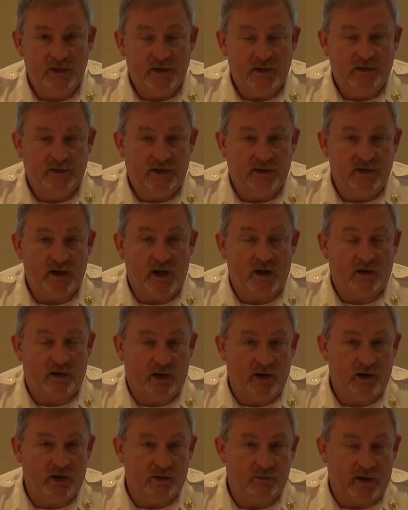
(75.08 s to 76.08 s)
did not
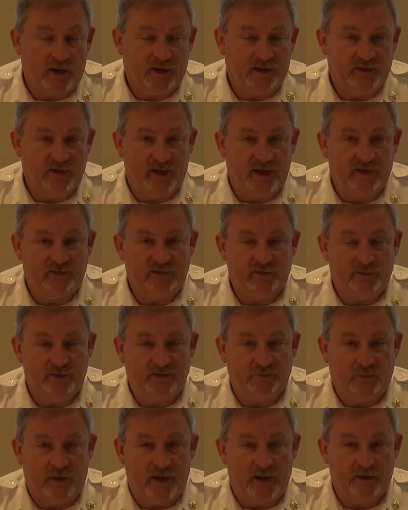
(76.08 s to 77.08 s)
clearly recognize the
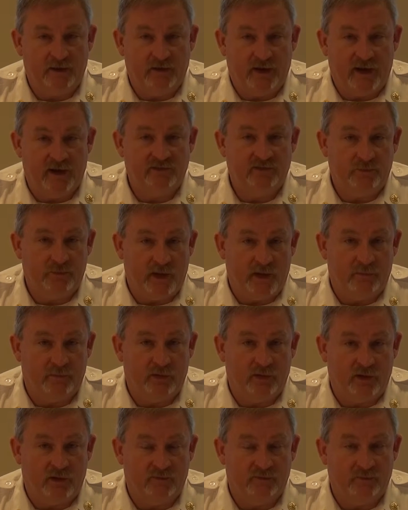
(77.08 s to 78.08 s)
responder as a
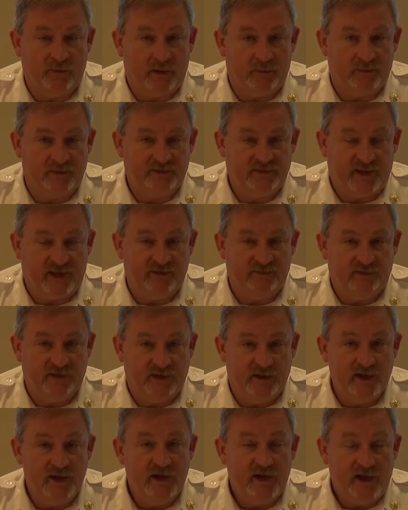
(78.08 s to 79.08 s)
member of public
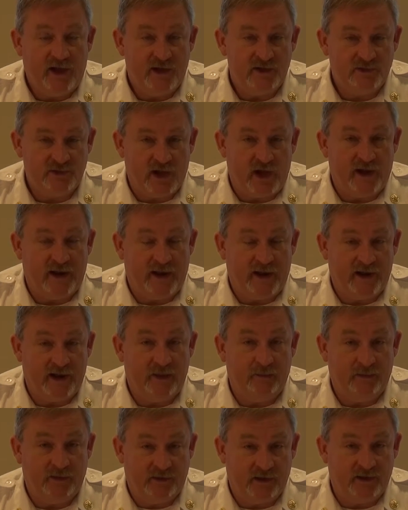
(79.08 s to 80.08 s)
safety, and shot at
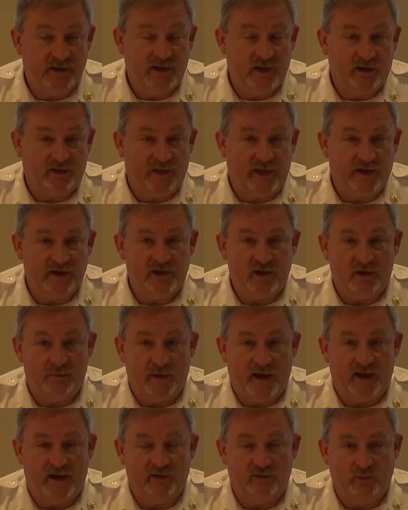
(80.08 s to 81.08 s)
him and did kill that young
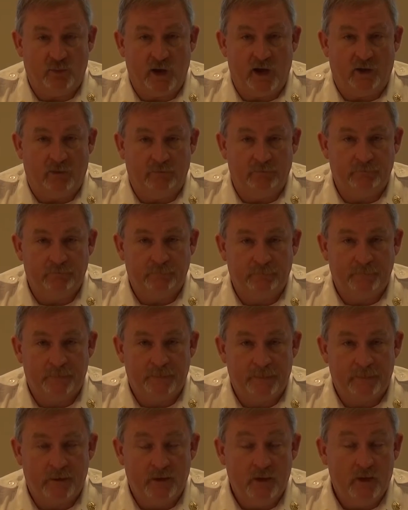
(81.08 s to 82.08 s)
man as well.
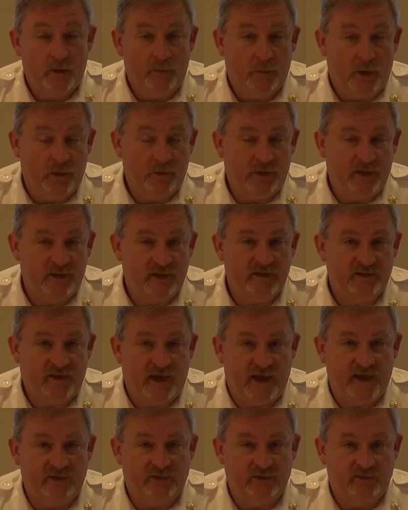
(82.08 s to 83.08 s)
Both of these
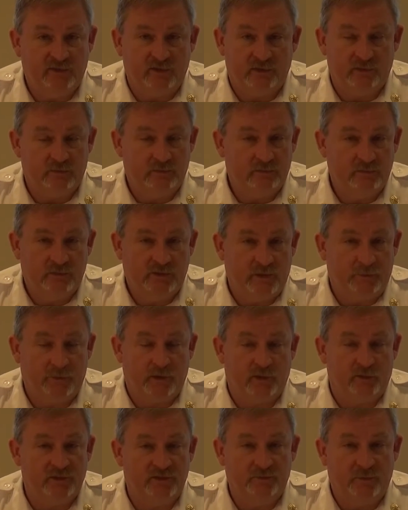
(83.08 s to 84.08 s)
cases are
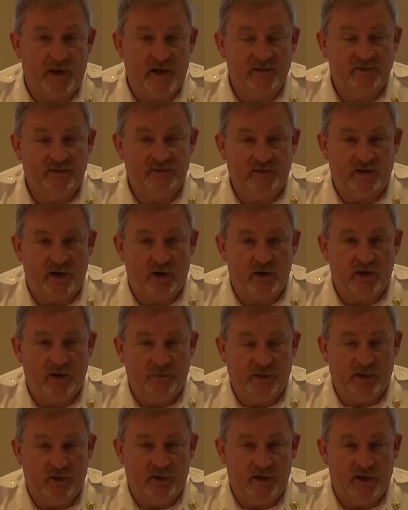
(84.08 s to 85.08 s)
typical responses in our
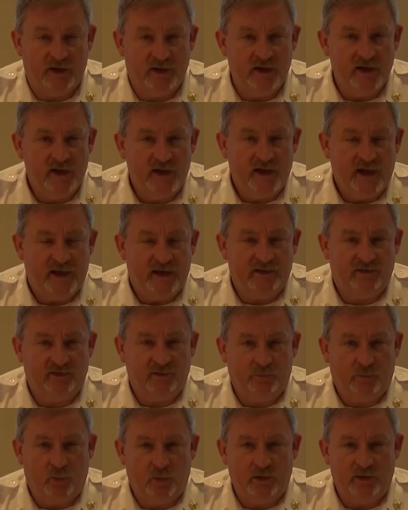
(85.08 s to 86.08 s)
community, and it's
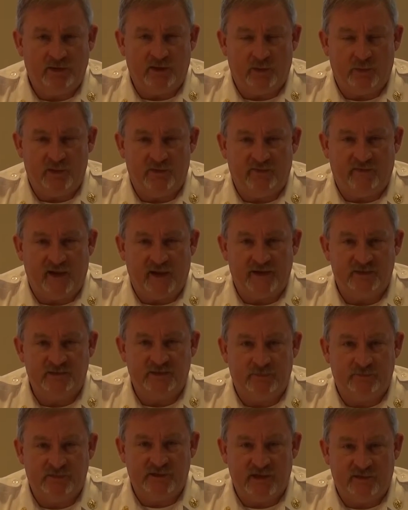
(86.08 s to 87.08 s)
important that we find
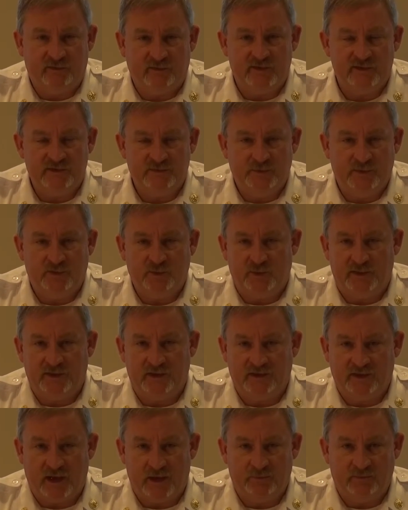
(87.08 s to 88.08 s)
some difference between the
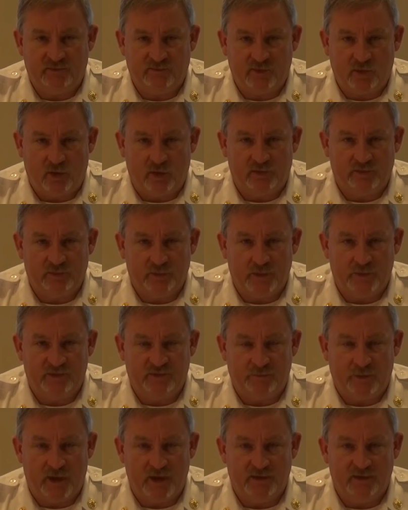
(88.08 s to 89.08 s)
types of calls we
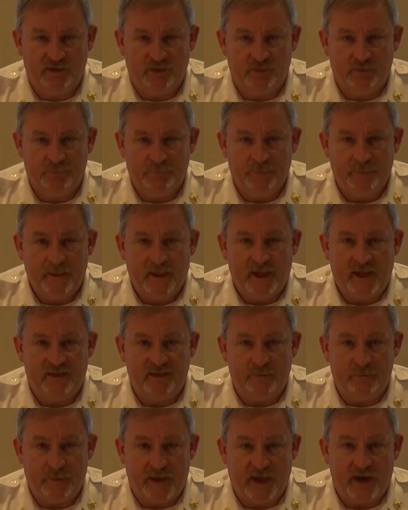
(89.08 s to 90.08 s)
respond to and the
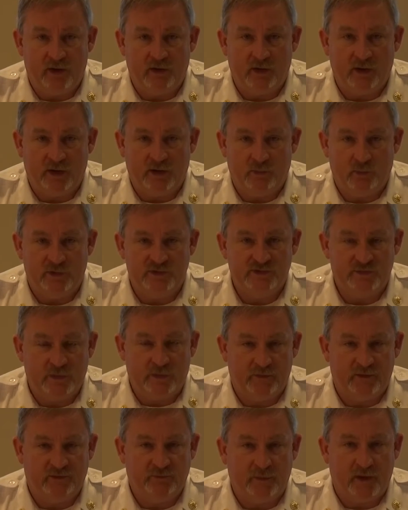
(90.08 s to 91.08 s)
manner in which we
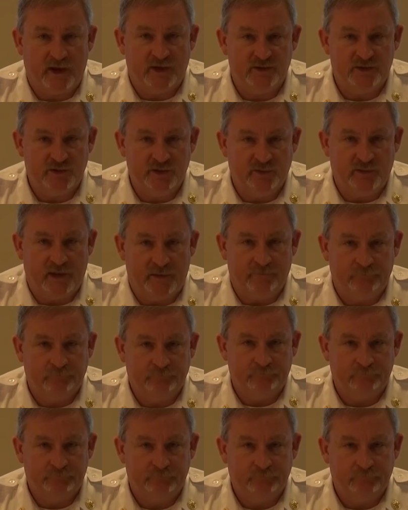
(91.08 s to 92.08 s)
respond to them.
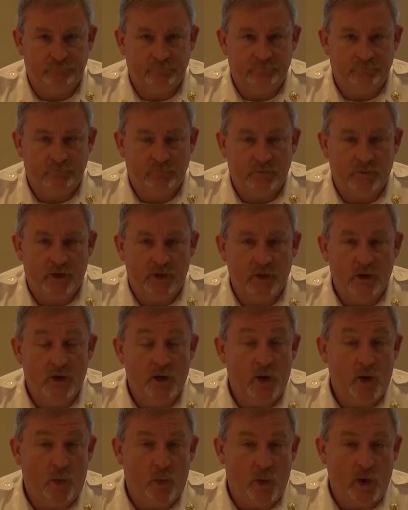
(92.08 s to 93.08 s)

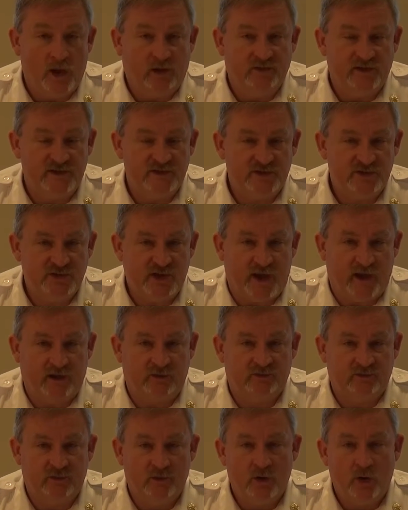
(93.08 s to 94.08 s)
Wellness
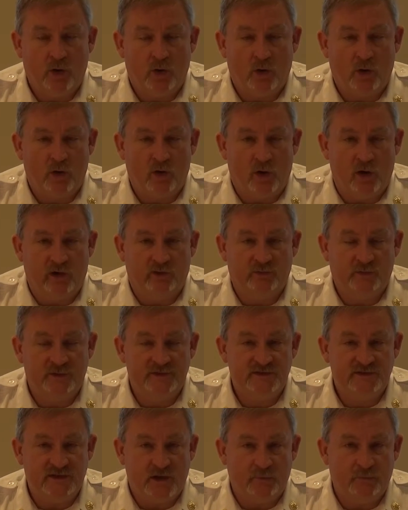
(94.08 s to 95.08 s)
checks, or calls when
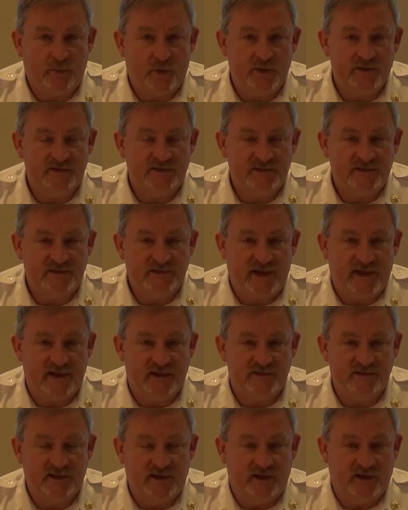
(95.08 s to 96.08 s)
some person
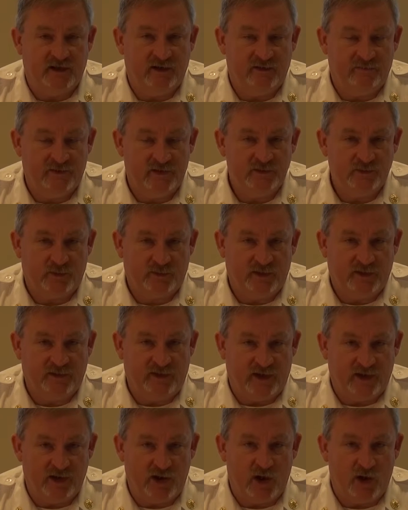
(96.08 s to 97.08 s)
says an individual that
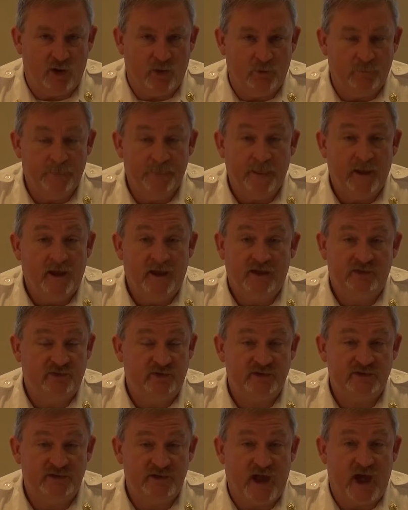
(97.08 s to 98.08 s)
they know is
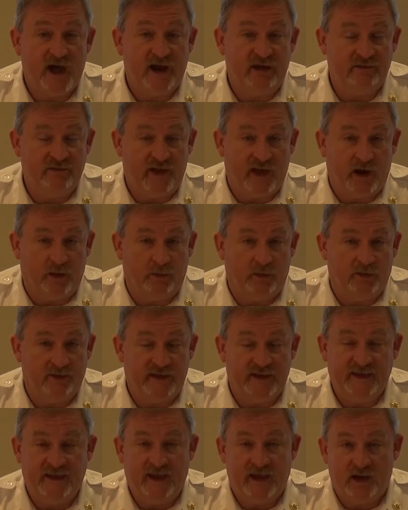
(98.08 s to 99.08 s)
just not available,
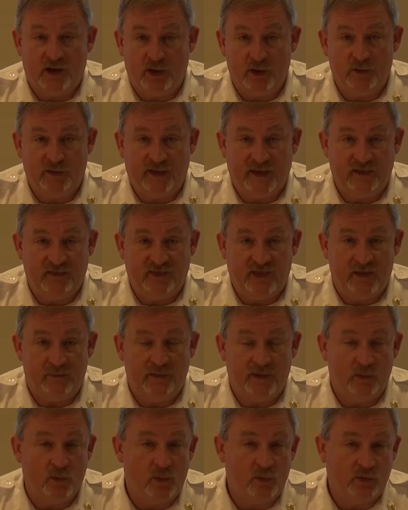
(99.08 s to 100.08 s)
they can't locate them,
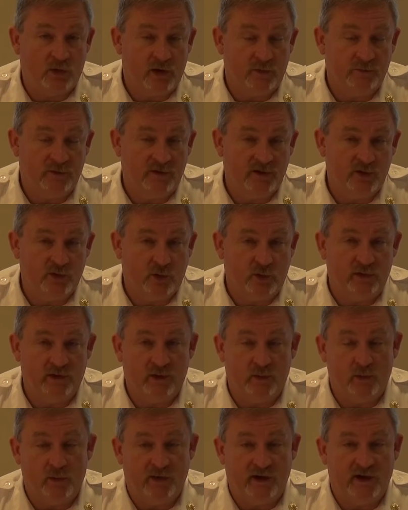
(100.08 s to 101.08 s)
they won't come to the door, they
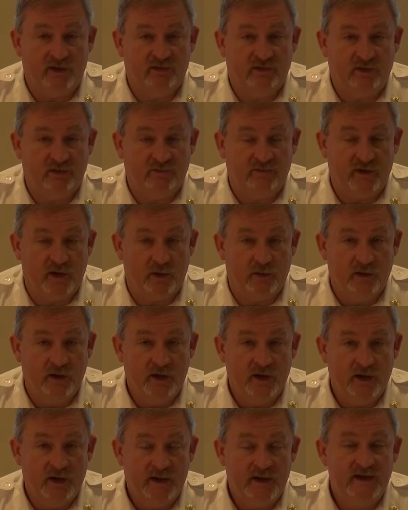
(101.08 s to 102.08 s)
won't answer the phone,
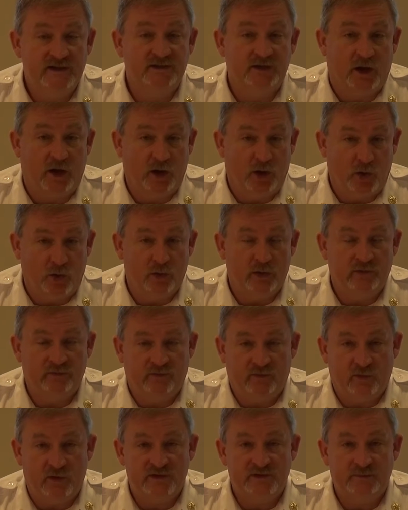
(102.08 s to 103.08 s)
is a law
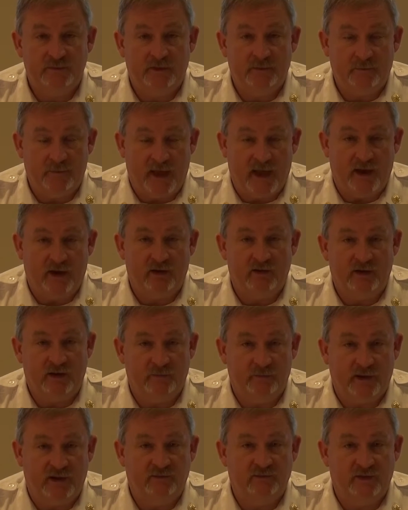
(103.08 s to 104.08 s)
enforcement matter in
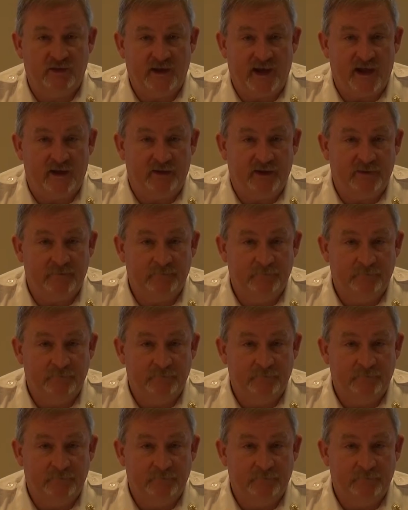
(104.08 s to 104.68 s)
Bedford County.